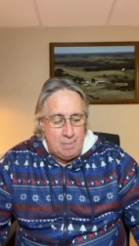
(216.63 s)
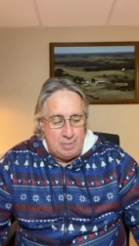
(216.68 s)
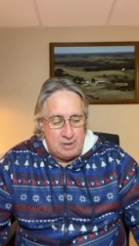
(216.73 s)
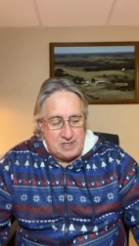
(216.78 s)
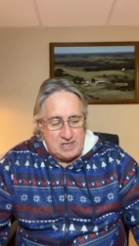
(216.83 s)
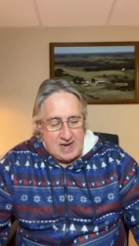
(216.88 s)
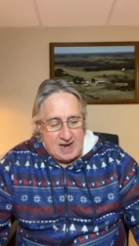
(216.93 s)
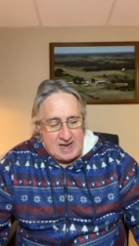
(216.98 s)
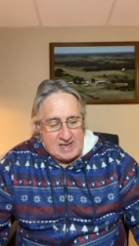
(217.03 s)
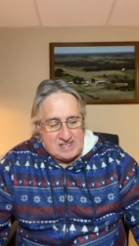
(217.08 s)

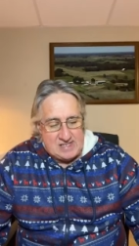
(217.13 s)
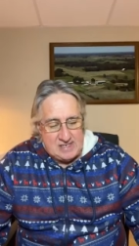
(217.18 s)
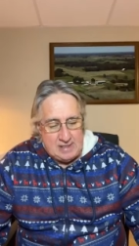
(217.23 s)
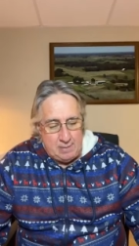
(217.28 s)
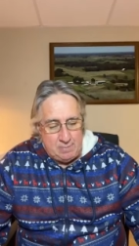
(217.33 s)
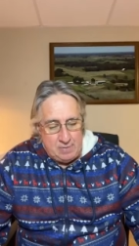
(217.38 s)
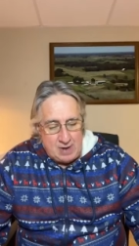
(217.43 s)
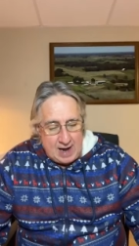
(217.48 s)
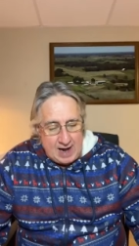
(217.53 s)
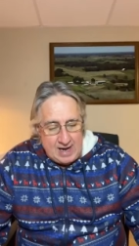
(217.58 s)

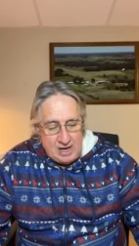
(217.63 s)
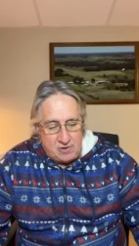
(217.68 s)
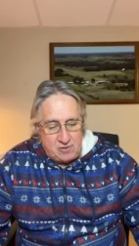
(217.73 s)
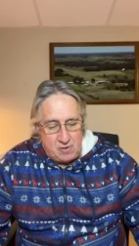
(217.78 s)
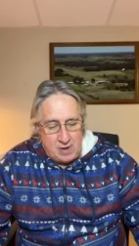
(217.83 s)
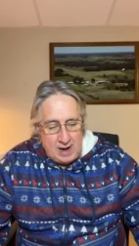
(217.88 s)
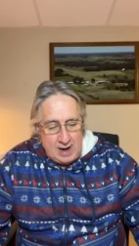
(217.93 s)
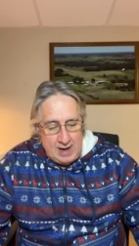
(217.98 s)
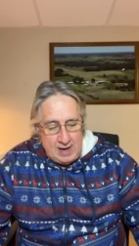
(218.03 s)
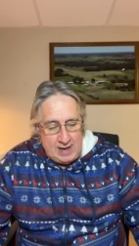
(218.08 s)
Potassium
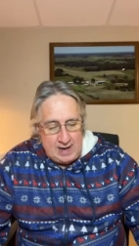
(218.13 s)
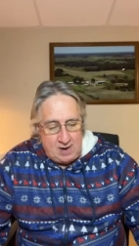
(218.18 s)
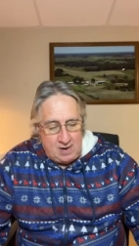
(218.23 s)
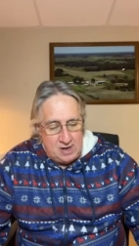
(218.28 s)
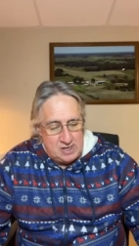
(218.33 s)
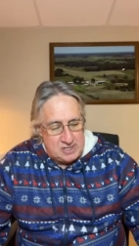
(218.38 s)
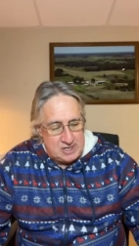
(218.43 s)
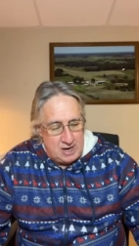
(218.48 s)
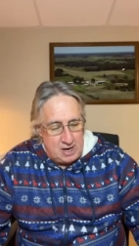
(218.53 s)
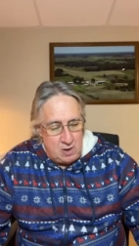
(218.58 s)
nitrate
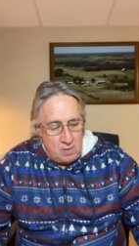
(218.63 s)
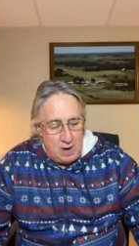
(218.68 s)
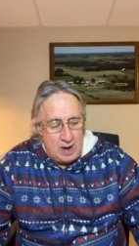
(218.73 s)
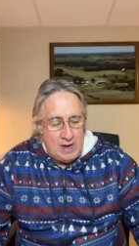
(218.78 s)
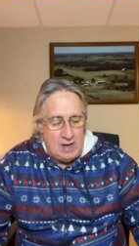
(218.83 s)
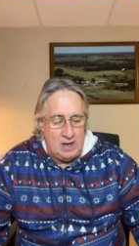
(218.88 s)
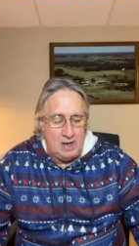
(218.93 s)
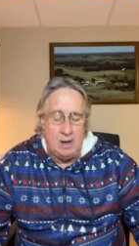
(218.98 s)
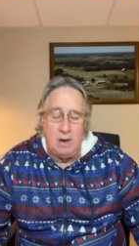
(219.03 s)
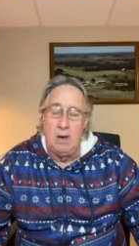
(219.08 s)
carries a
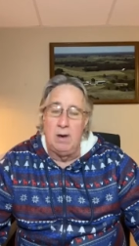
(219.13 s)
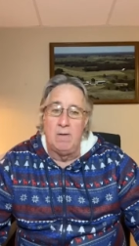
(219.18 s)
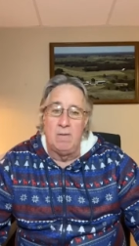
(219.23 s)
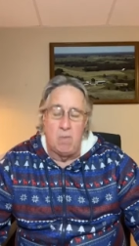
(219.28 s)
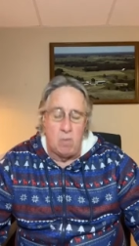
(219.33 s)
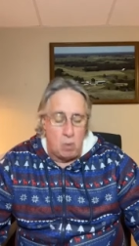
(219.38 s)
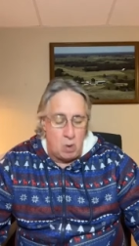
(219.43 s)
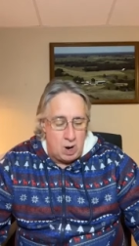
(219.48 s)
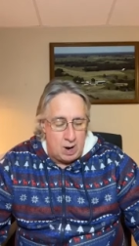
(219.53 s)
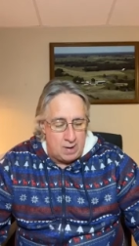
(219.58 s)
great deal
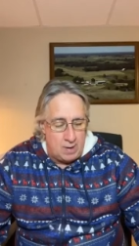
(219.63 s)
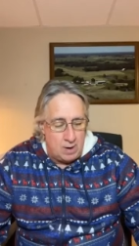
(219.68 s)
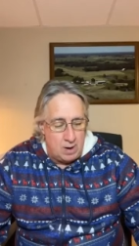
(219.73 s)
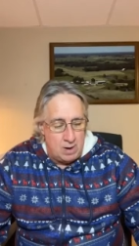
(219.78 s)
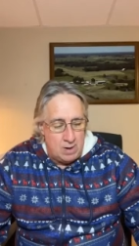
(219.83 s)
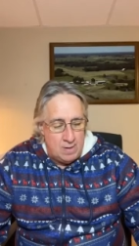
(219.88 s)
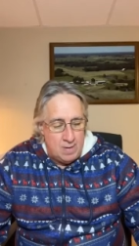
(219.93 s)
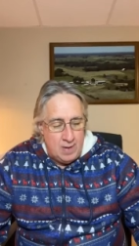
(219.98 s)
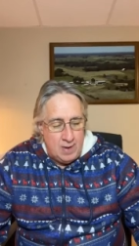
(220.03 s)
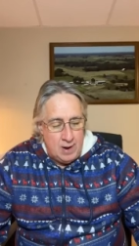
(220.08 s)
of
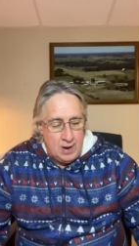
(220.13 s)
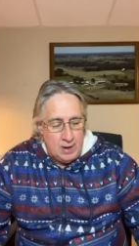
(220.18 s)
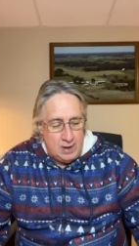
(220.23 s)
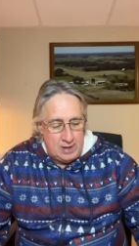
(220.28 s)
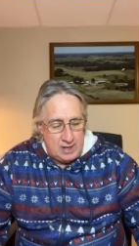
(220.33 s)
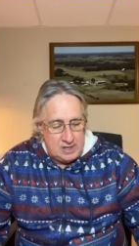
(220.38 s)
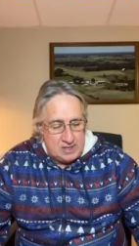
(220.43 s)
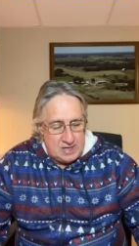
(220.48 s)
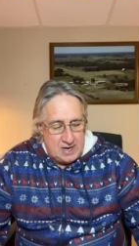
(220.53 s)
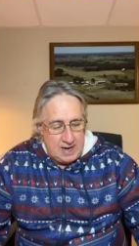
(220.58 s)
water
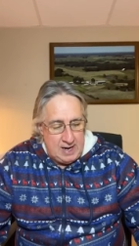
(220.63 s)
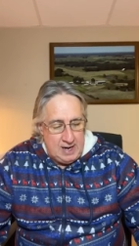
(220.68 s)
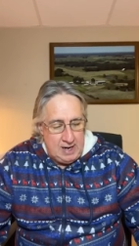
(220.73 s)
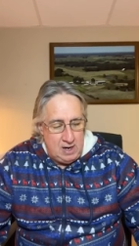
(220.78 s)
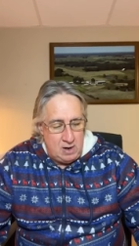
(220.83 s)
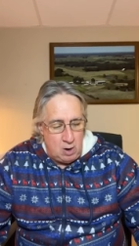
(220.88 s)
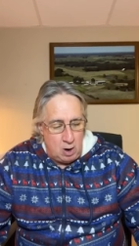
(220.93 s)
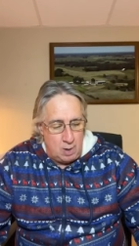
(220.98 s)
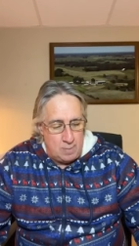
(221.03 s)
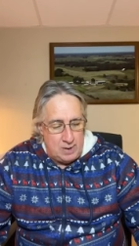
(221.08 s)

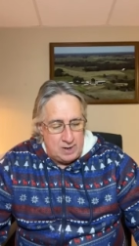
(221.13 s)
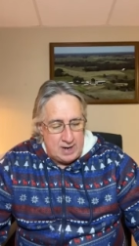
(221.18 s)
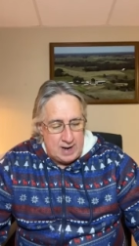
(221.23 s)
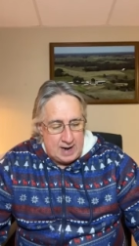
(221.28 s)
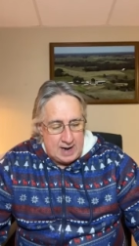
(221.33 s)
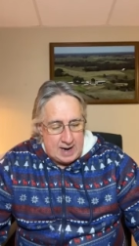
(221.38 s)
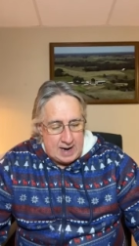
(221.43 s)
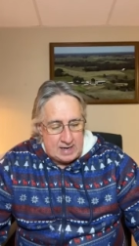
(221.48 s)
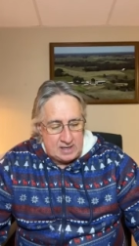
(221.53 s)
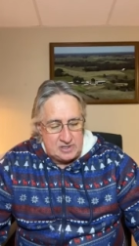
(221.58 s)
containing carbon
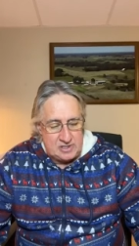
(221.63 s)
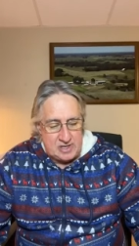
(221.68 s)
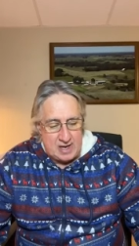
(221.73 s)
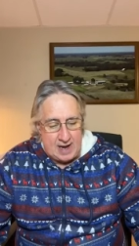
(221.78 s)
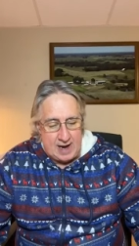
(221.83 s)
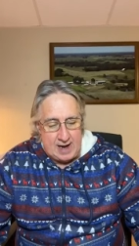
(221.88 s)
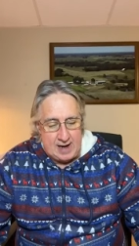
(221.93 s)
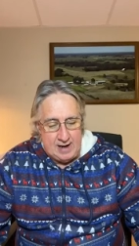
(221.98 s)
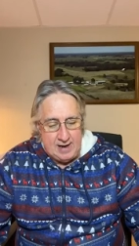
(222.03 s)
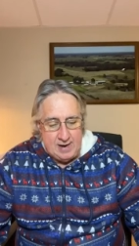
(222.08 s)

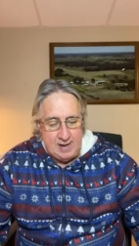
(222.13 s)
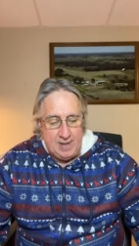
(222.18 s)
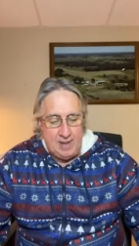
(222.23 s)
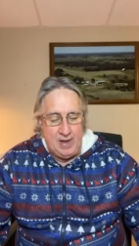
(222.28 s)
dioxide.